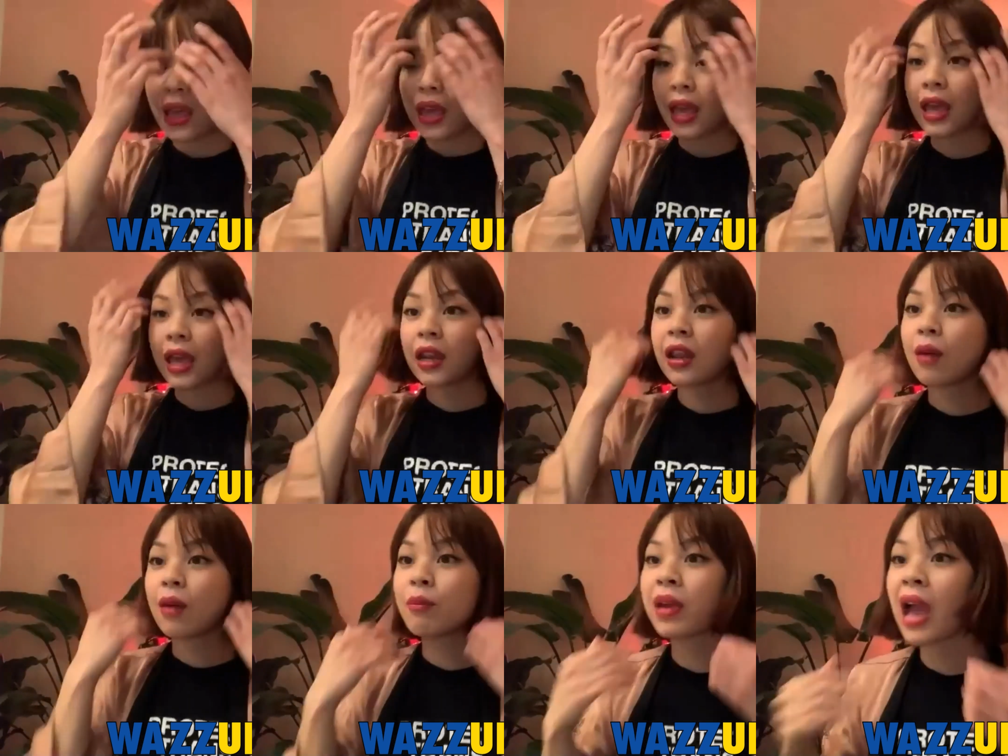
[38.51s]

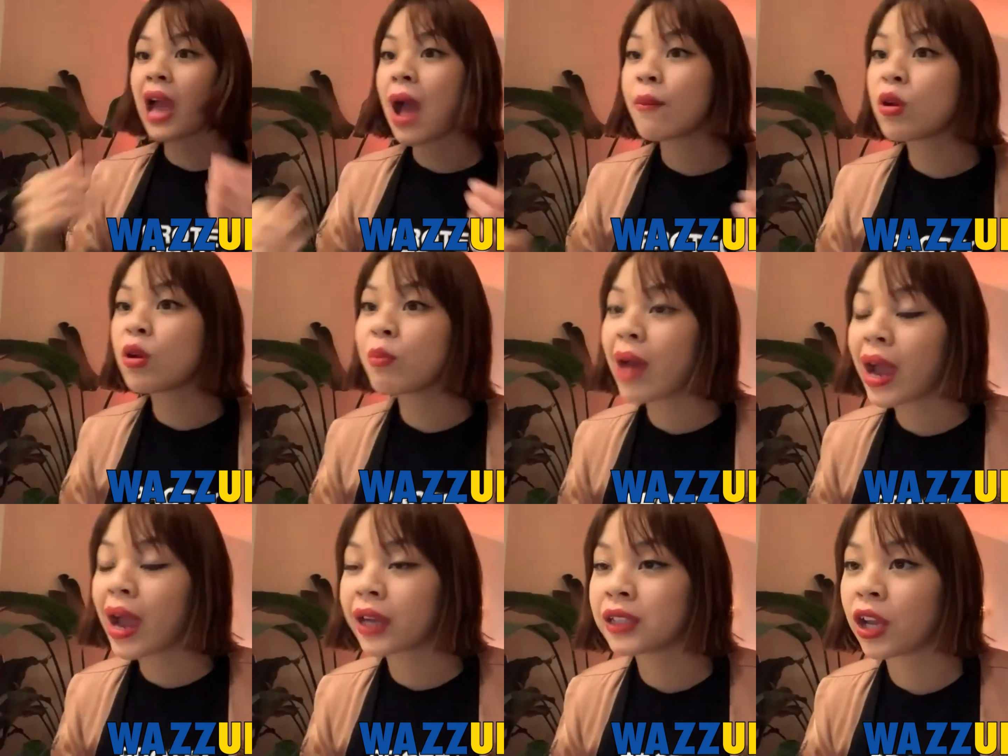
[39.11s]
And
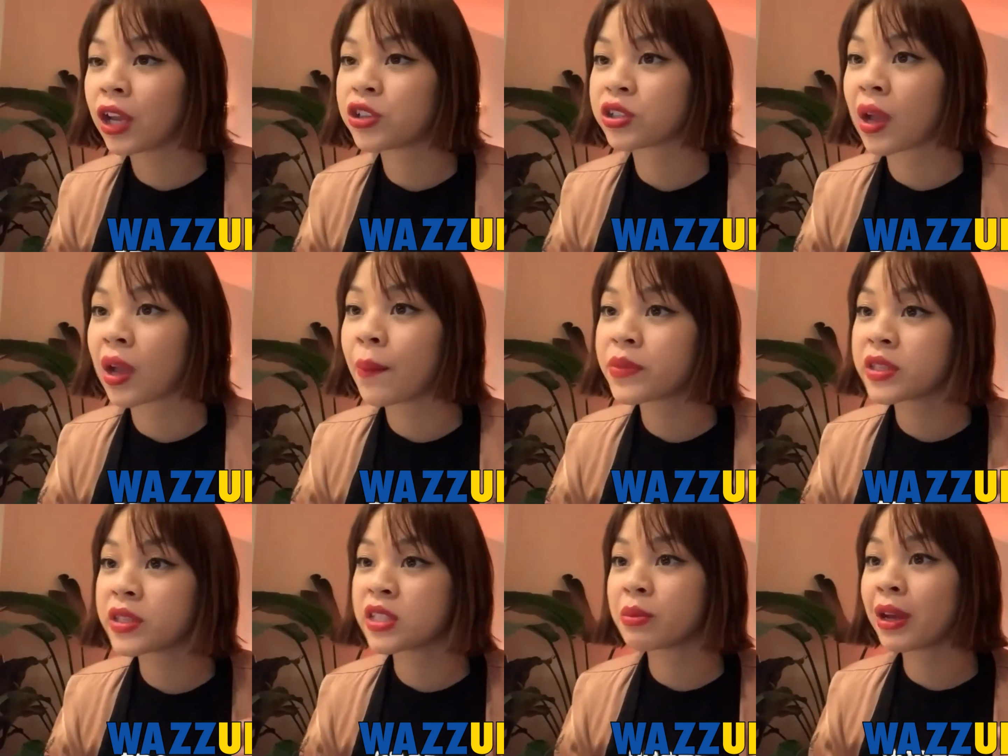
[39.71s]
Cameron McIntosh
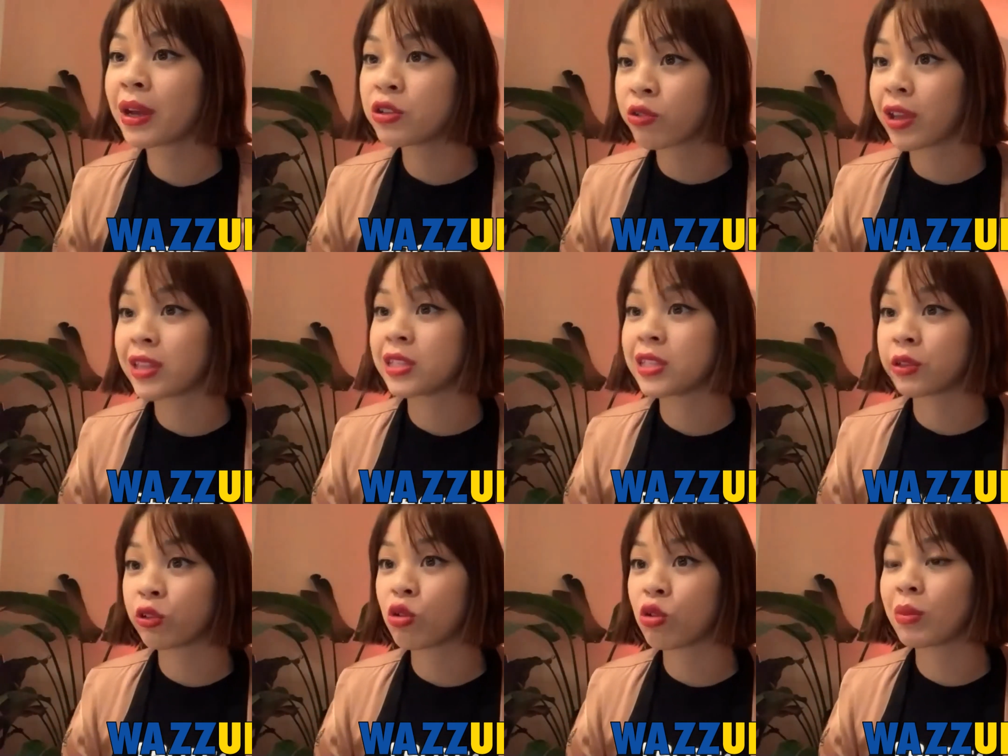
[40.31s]
comes into my
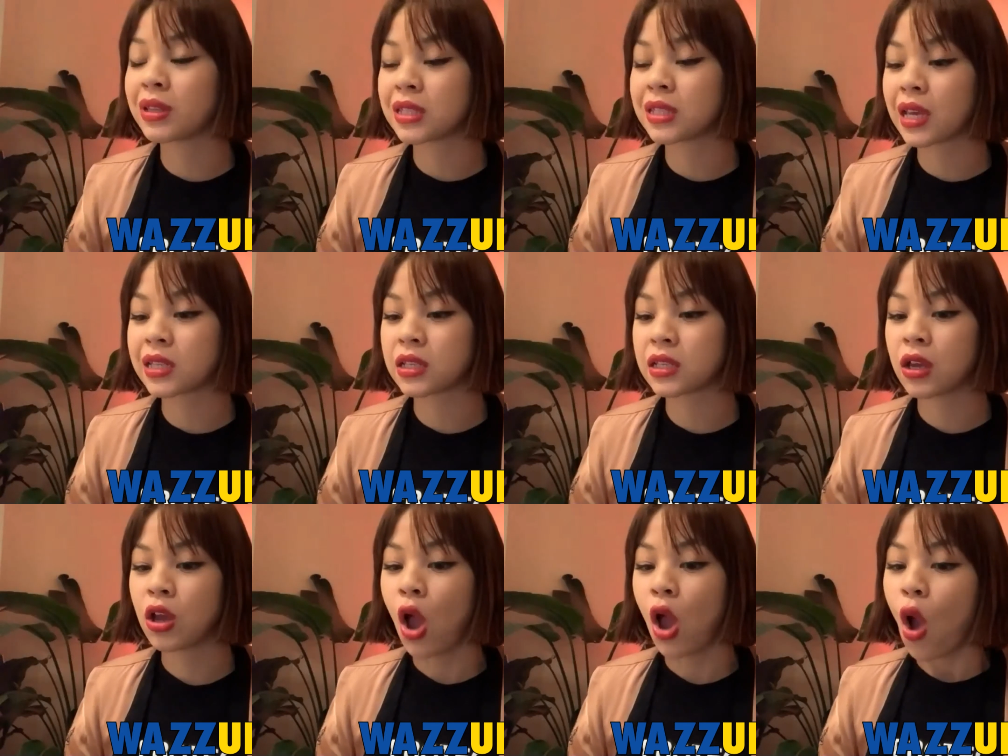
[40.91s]
dressing room and
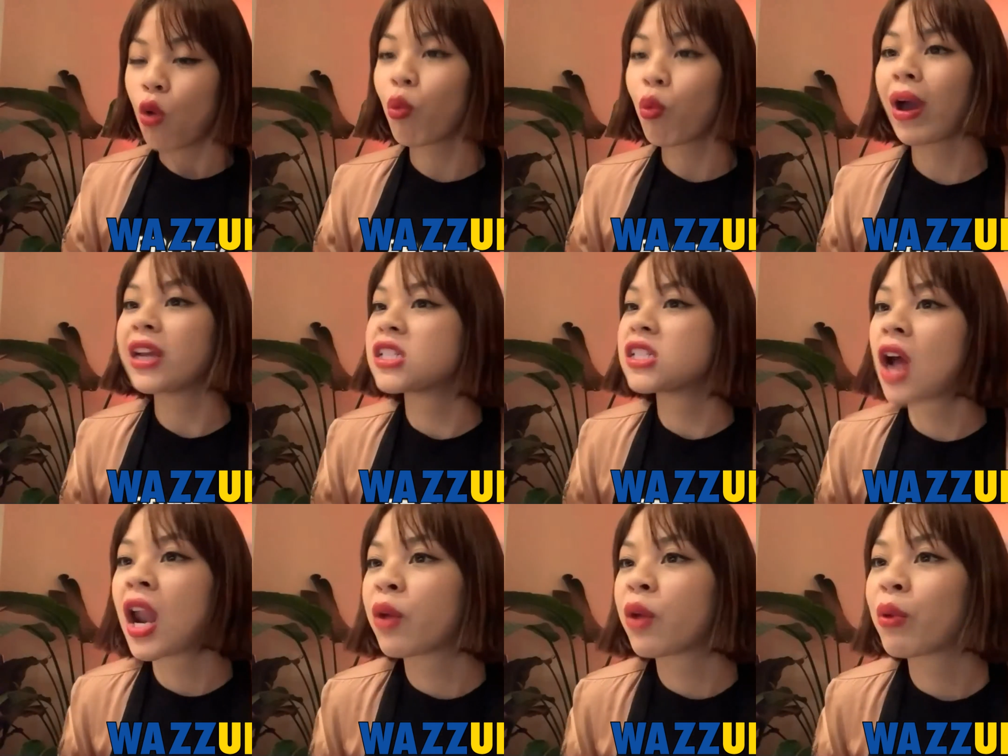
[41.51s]
says, right,
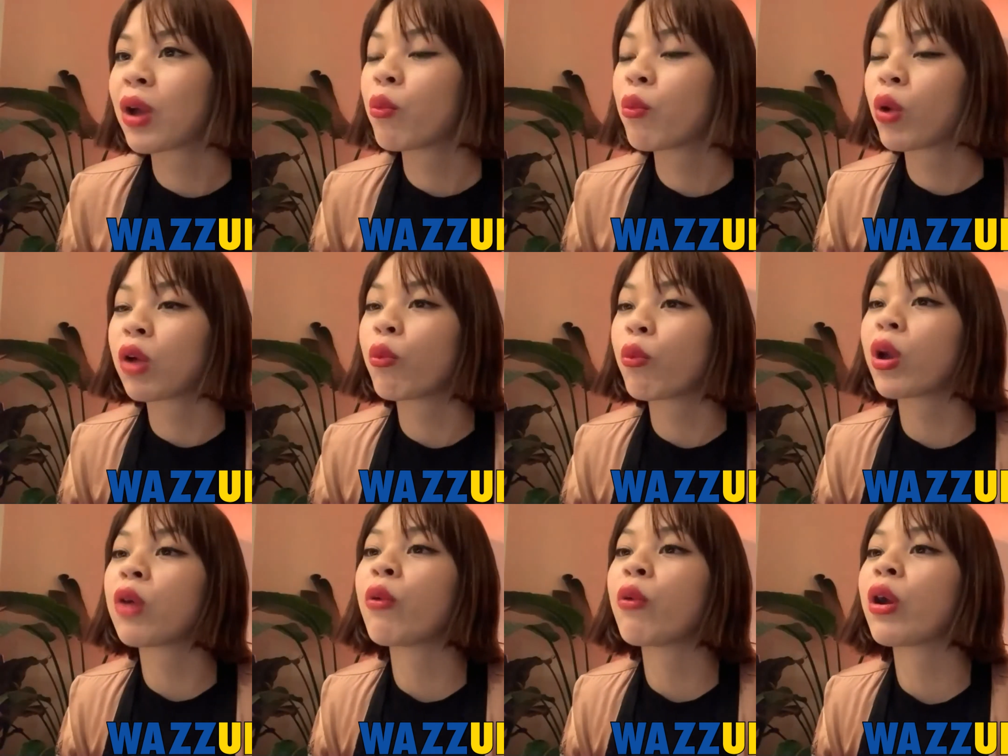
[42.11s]
darling,
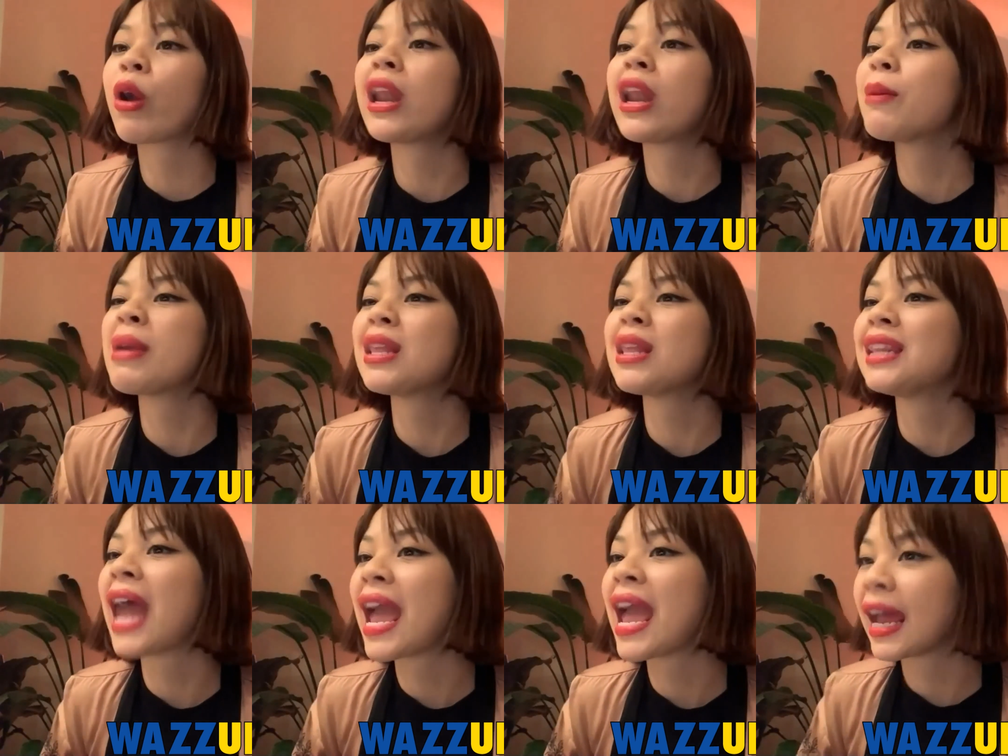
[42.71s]
we're going to
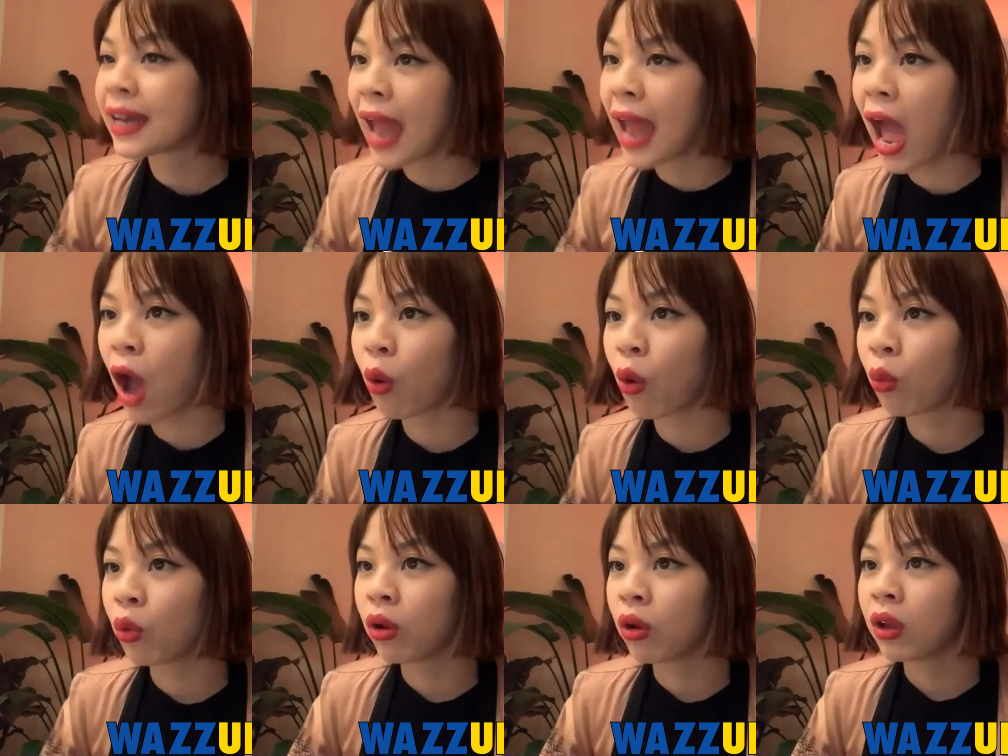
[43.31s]
meet Lea
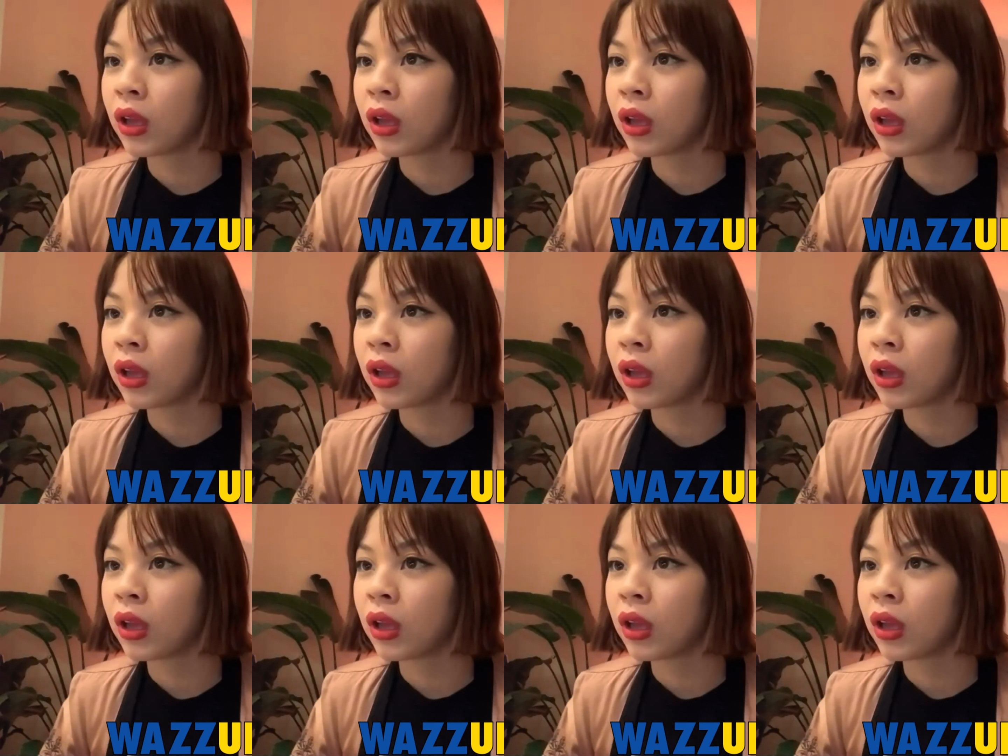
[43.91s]
now.